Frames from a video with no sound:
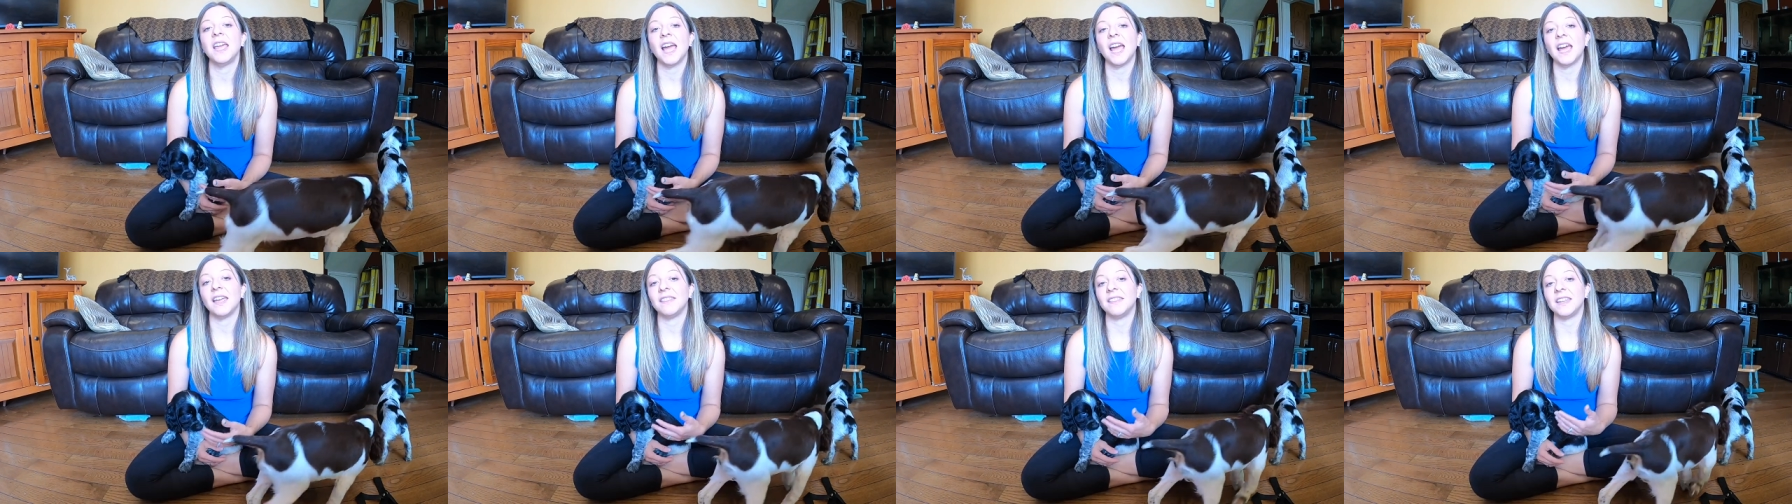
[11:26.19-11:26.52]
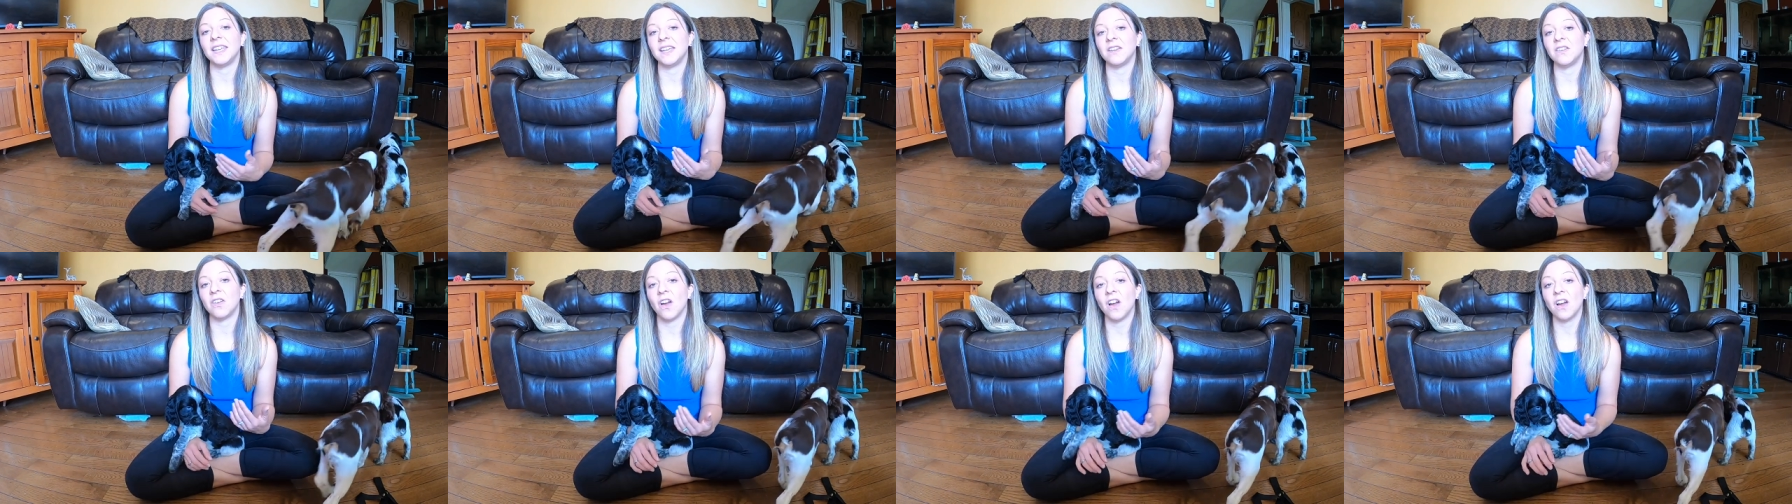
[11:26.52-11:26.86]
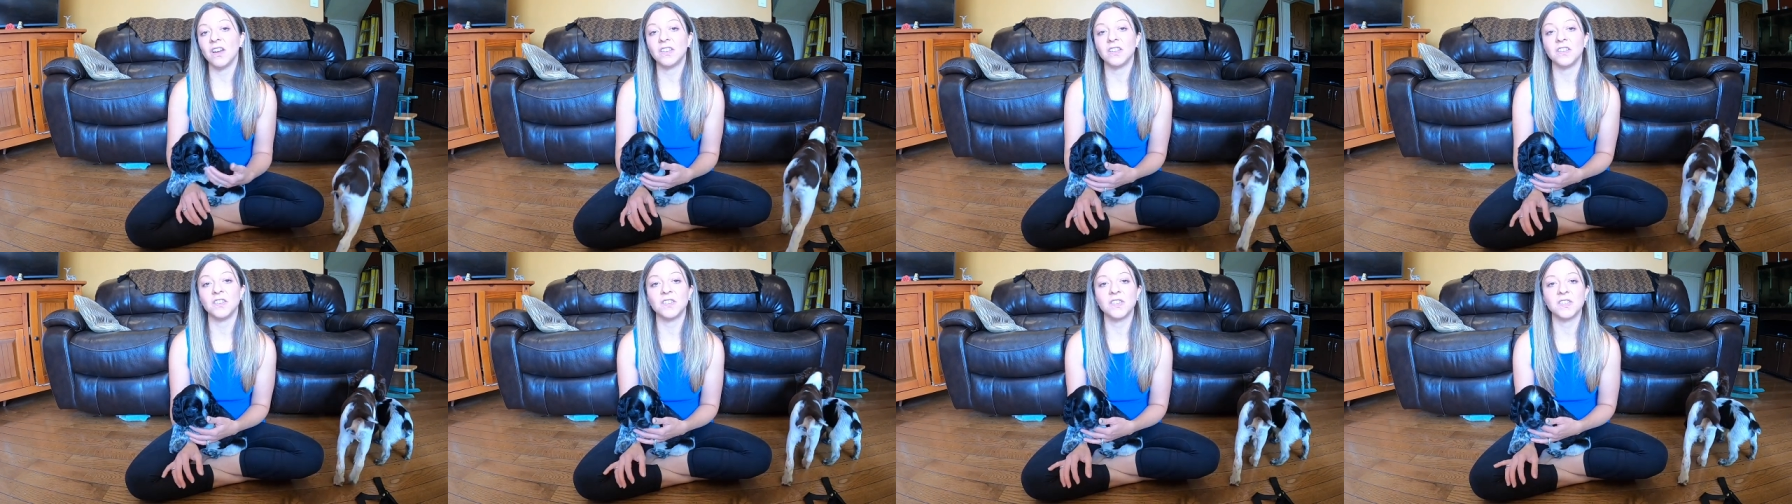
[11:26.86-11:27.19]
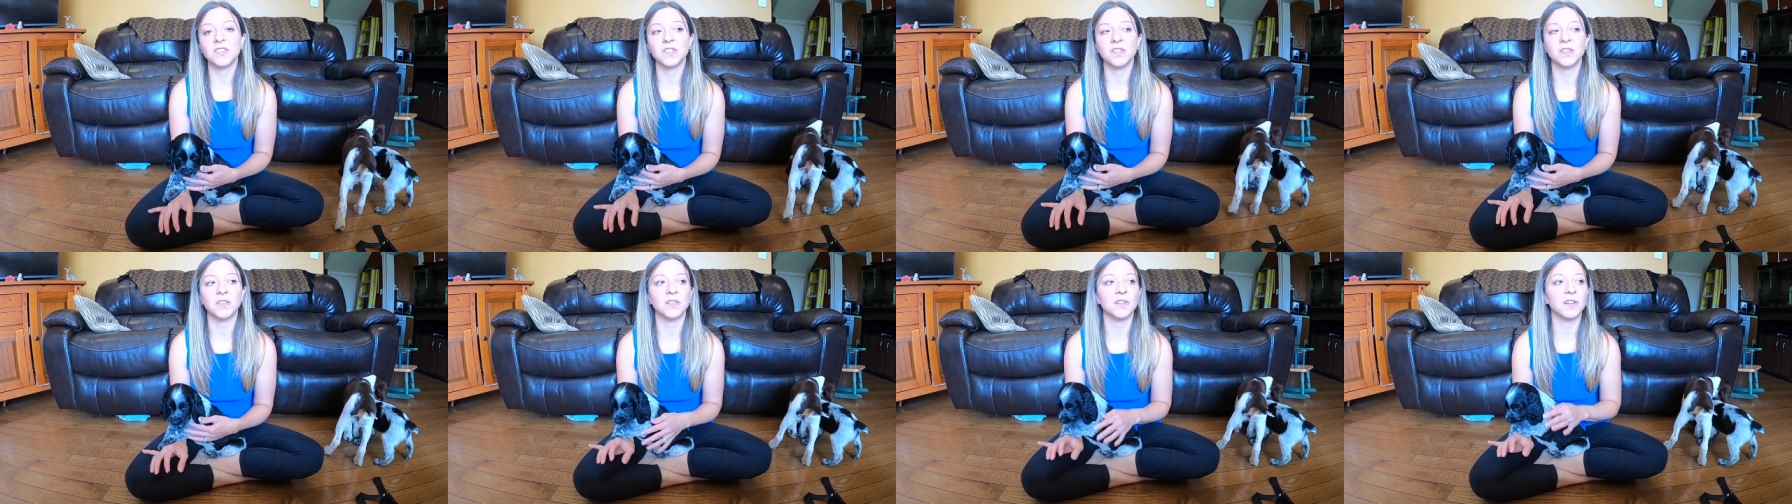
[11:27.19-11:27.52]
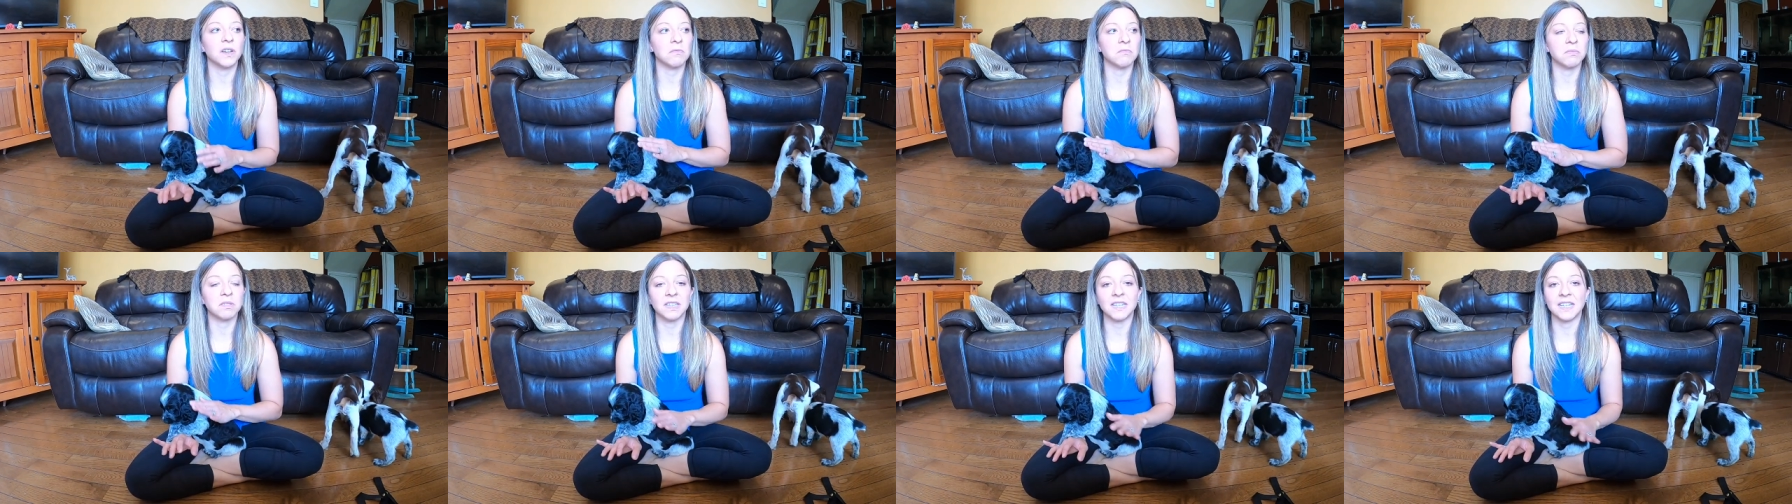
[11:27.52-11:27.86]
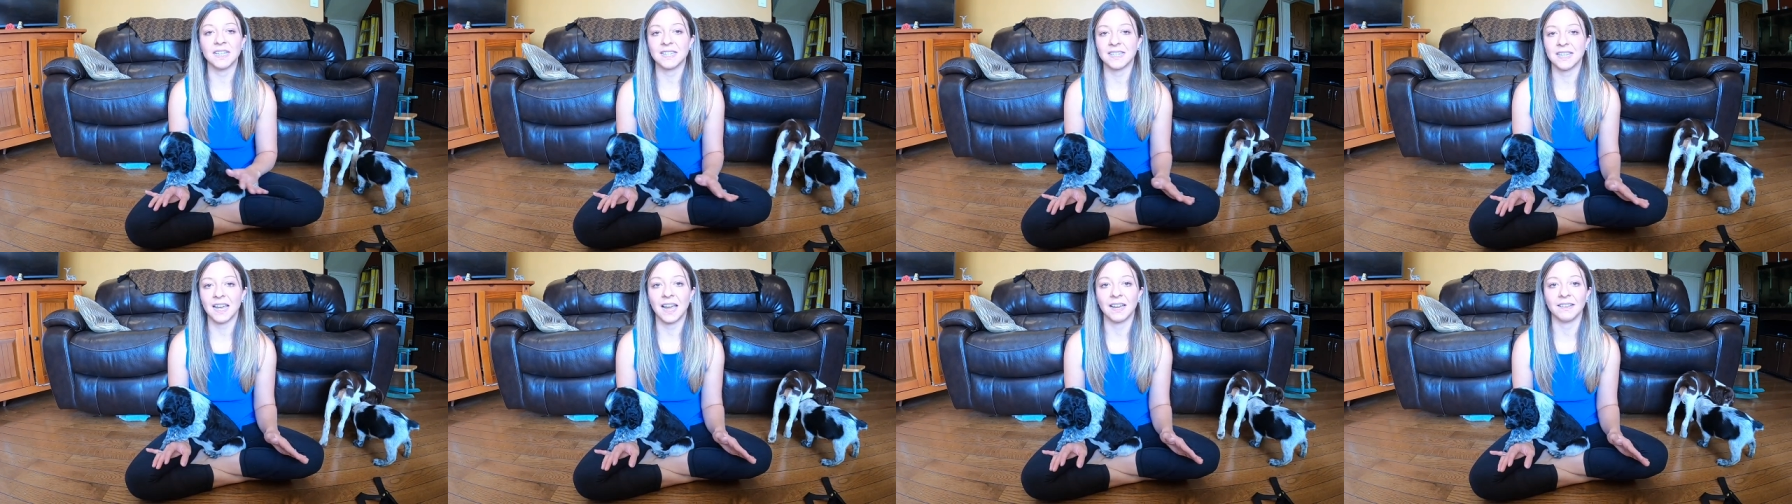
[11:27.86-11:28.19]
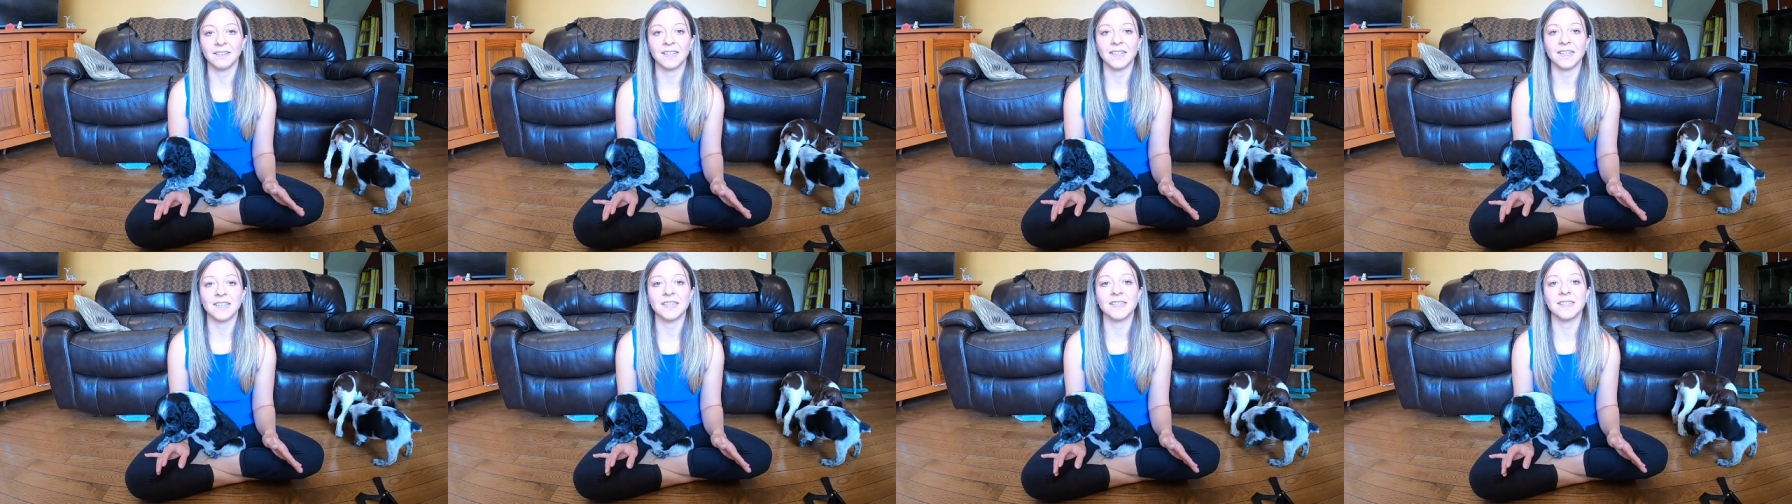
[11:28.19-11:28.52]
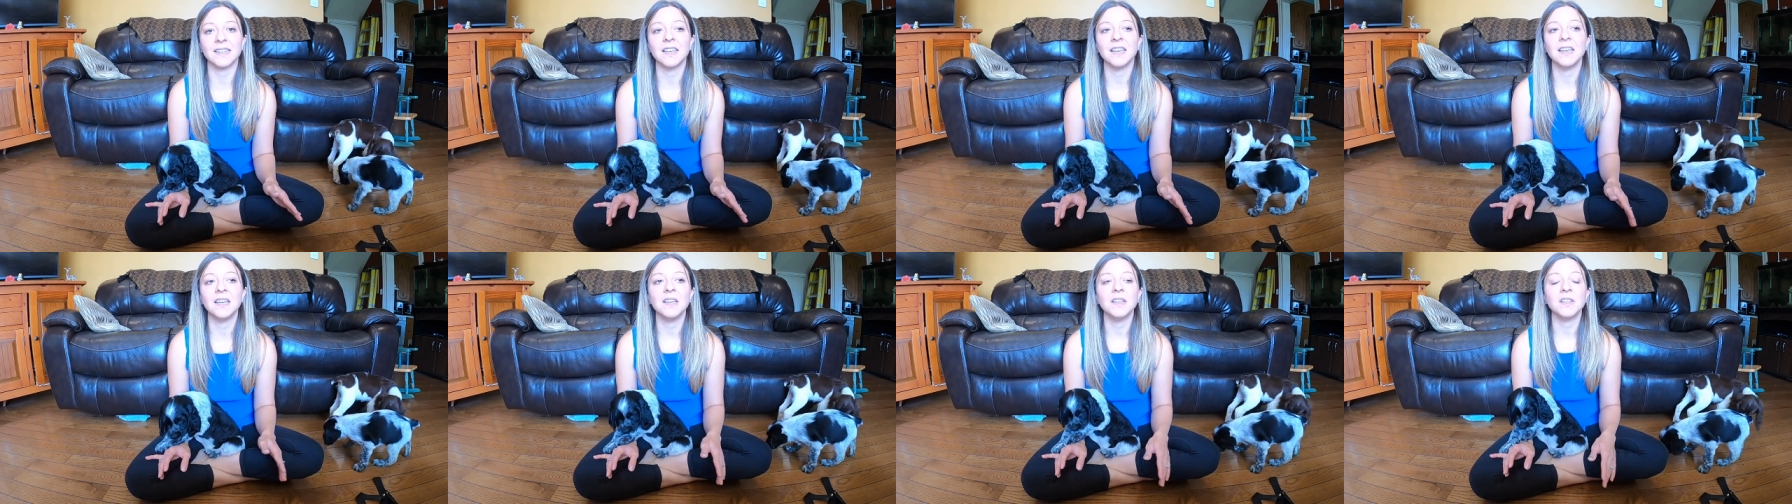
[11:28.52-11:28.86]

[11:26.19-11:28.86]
and they are not used to complete silence.